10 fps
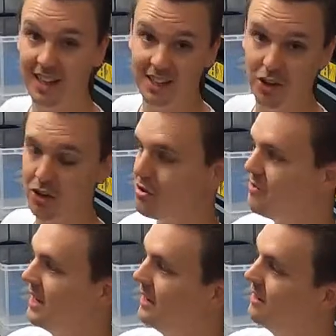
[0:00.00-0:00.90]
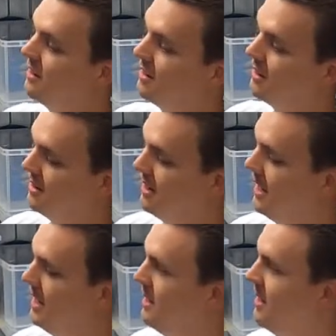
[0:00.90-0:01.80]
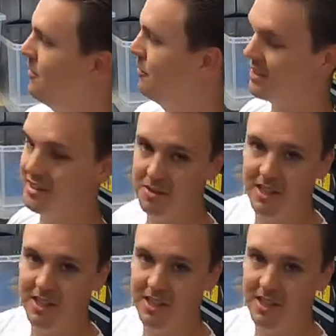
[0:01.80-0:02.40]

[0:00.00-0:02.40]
like the look of it. I fixed the